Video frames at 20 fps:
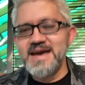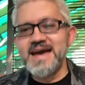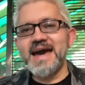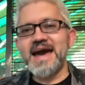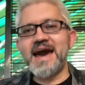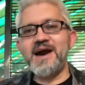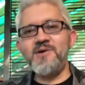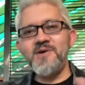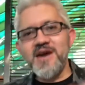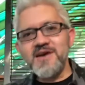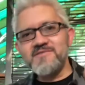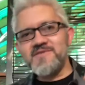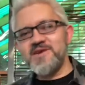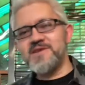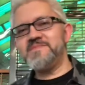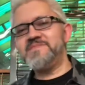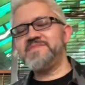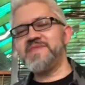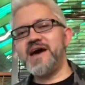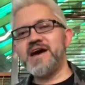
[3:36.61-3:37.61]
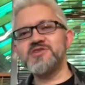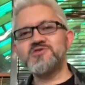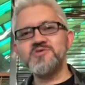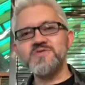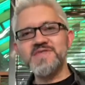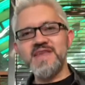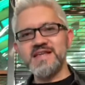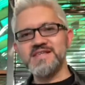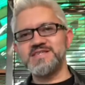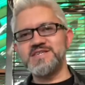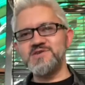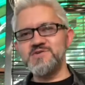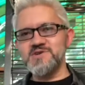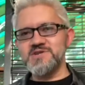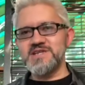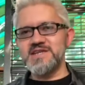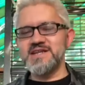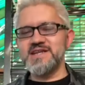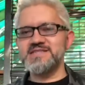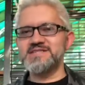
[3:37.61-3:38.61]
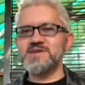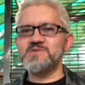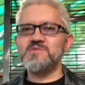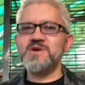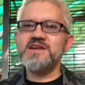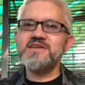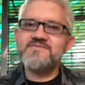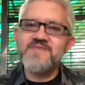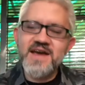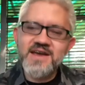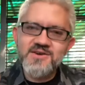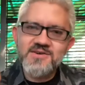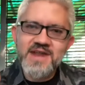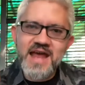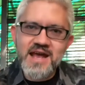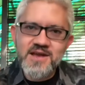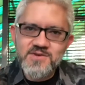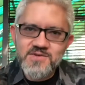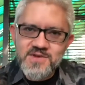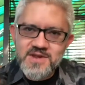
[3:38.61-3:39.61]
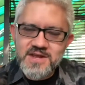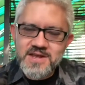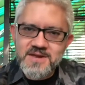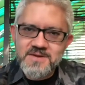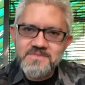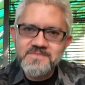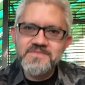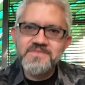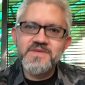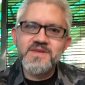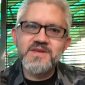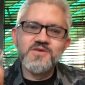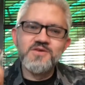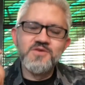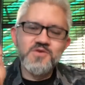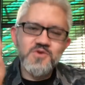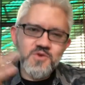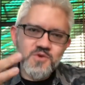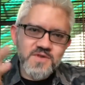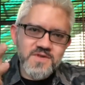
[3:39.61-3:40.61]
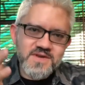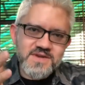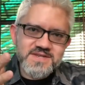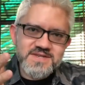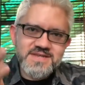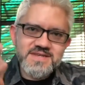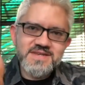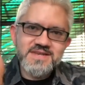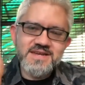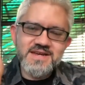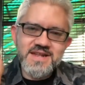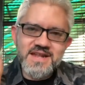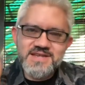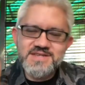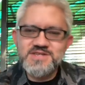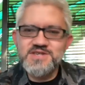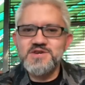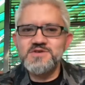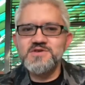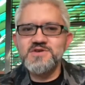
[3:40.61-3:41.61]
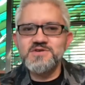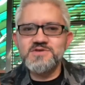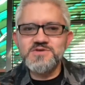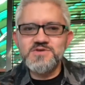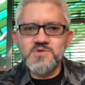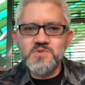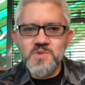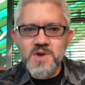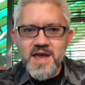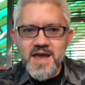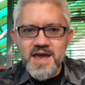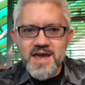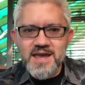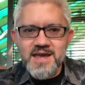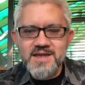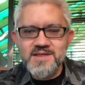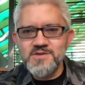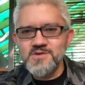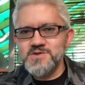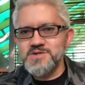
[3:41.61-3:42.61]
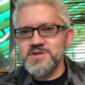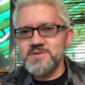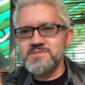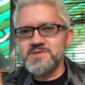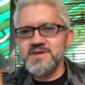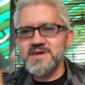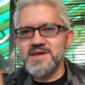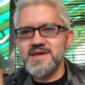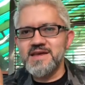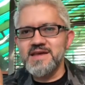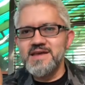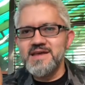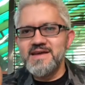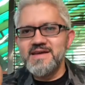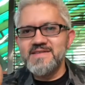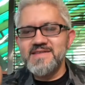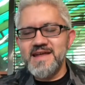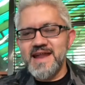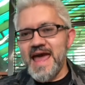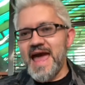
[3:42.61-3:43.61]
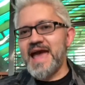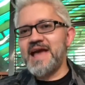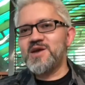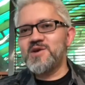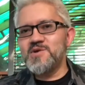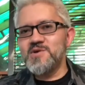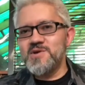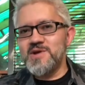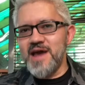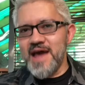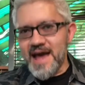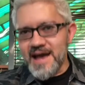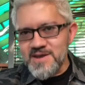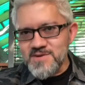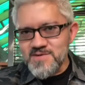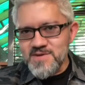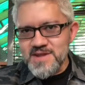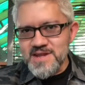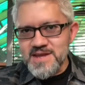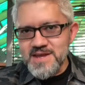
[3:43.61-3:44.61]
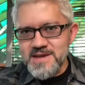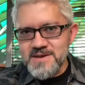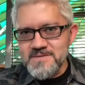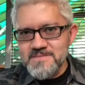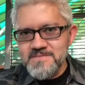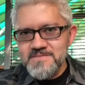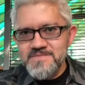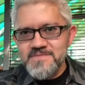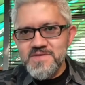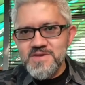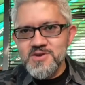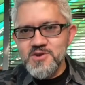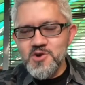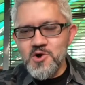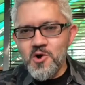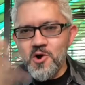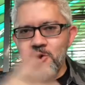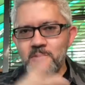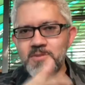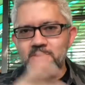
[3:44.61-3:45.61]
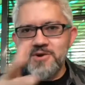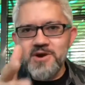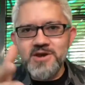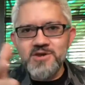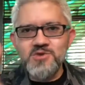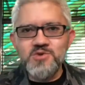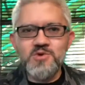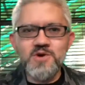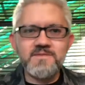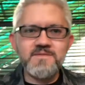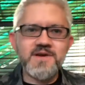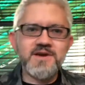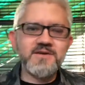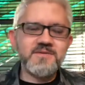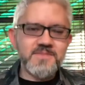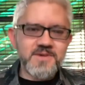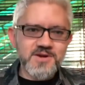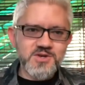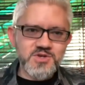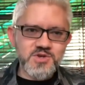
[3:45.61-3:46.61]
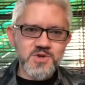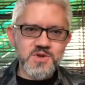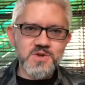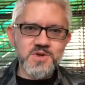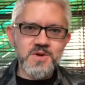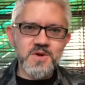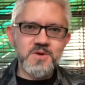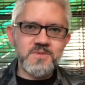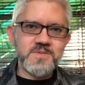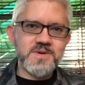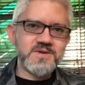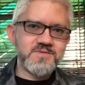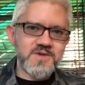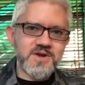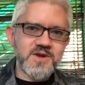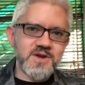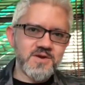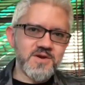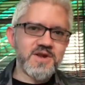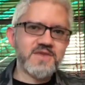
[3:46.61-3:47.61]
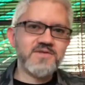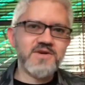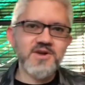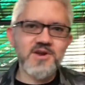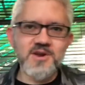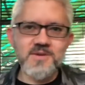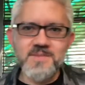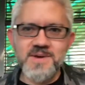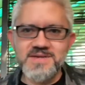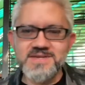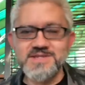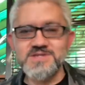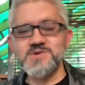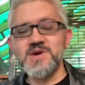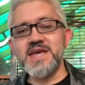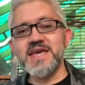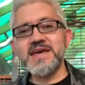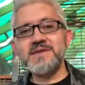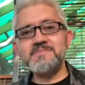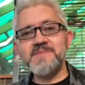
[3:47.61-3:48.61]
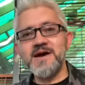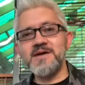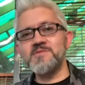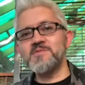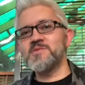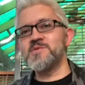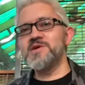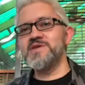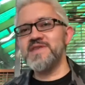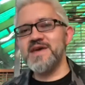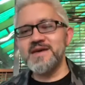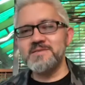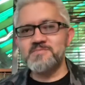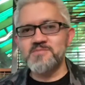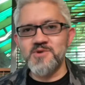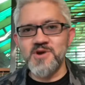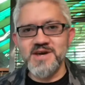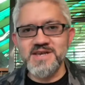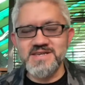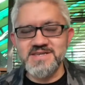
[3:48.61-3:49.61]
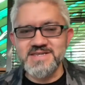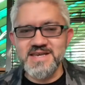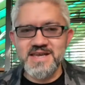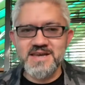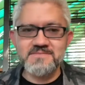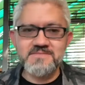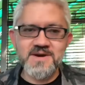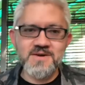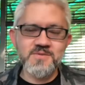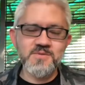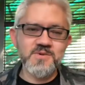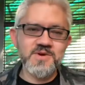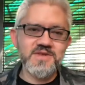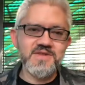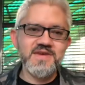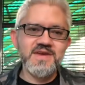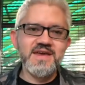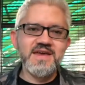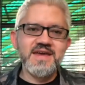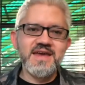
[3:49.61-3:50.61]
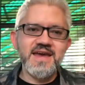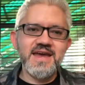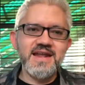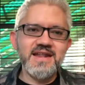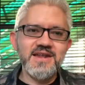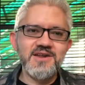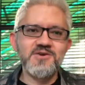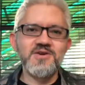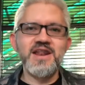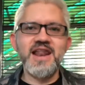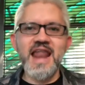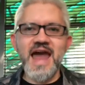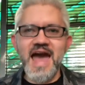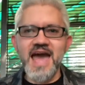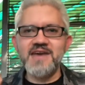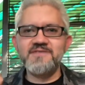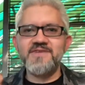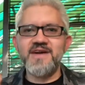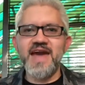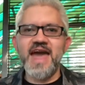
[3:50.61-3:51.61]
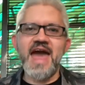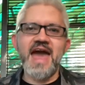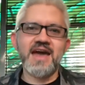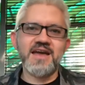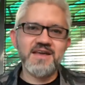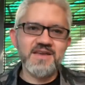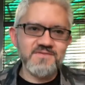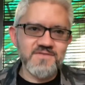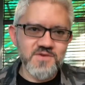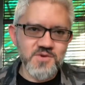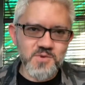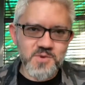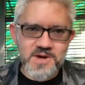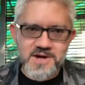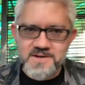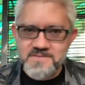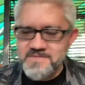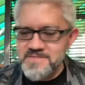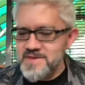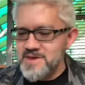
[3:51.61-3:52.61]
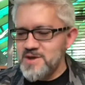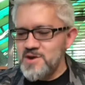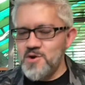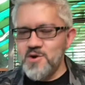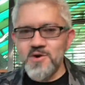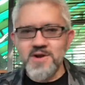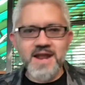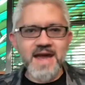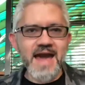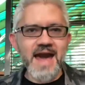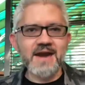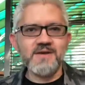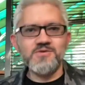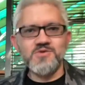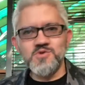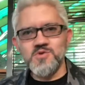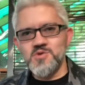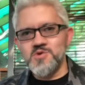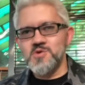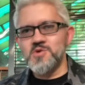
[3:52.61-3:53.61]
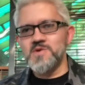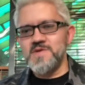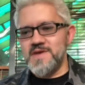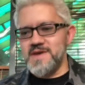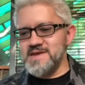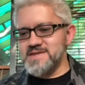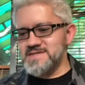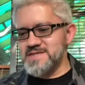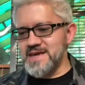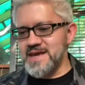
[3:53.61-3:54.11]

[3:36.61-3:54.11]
However, I took that seriously and I said, what if I could actually do this in a serious way and do something that I could actually, you know, upgrade to a better version of me on a regular basis. So I came up with a process. I came up with a little life hack, if you will, on how to do this.